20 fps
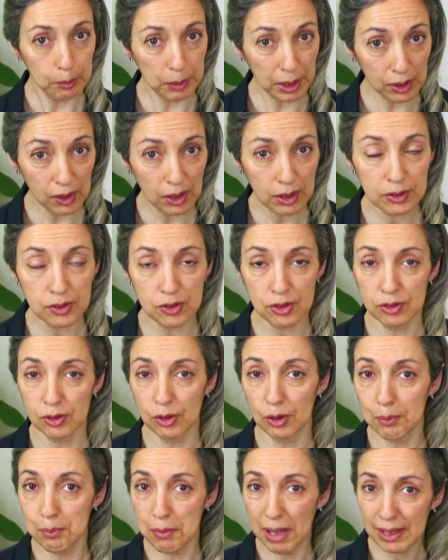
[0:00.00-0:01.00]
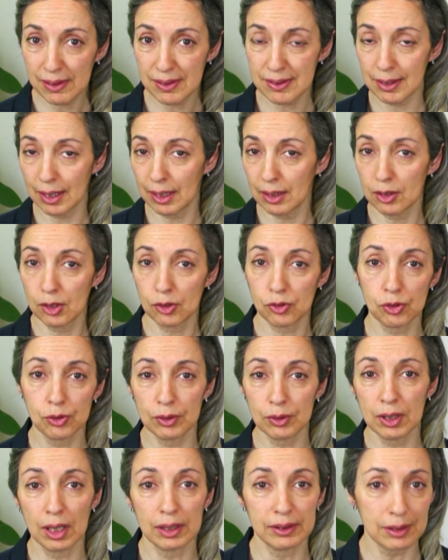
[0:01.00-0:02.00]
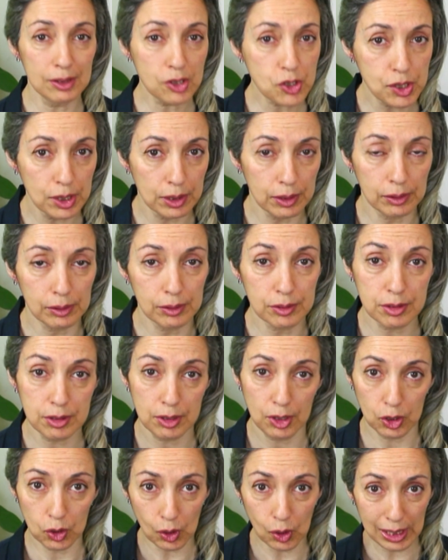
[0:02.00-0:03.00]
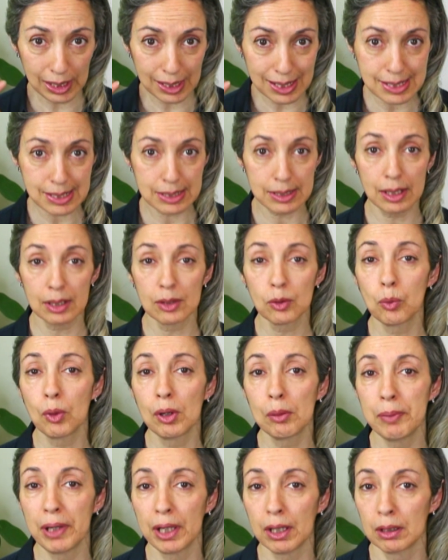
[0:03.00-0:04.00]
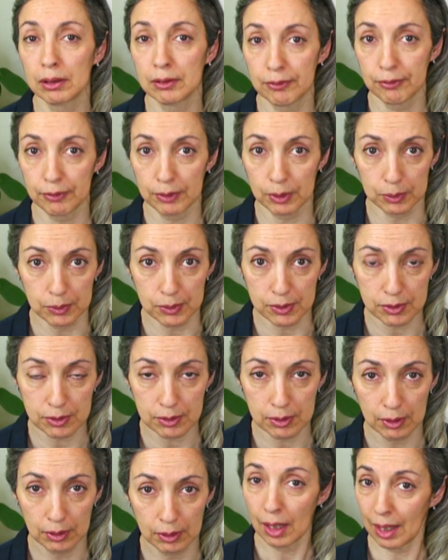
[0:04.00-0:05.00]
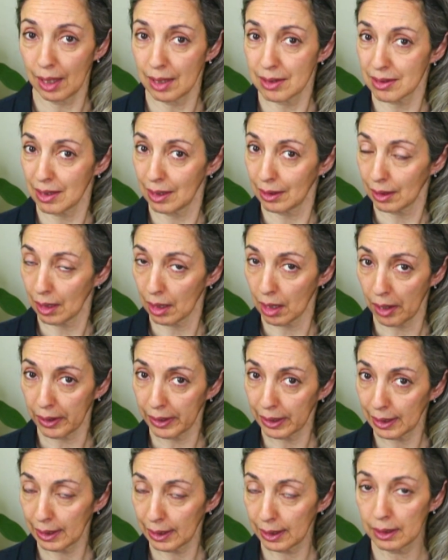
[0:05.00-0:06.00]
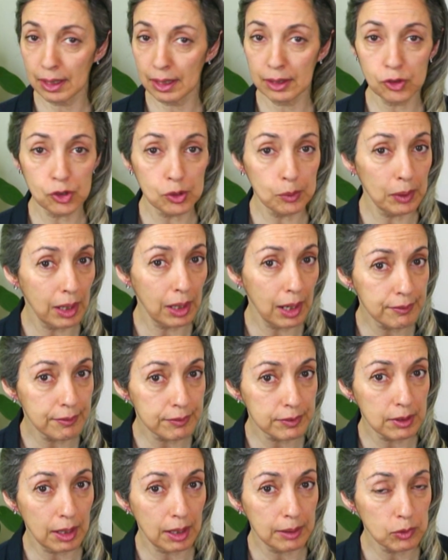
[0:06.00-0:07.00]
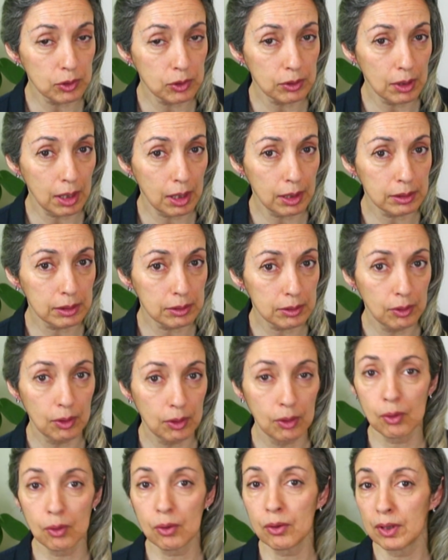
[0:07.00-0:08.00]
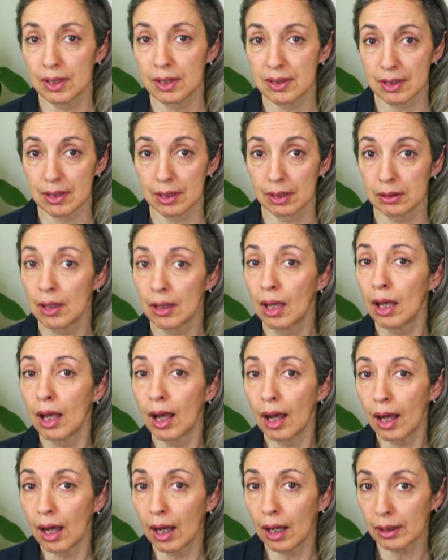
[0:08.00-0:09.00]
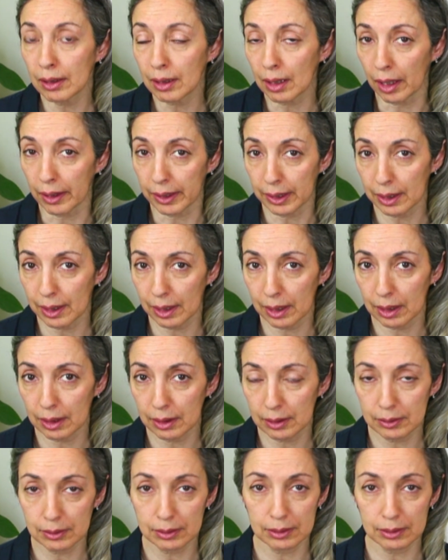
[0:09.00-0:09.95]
Because you're mixing the 2 conditionals, your listener will be confused. Is it likely that you will have time tonight, or is it unlikely?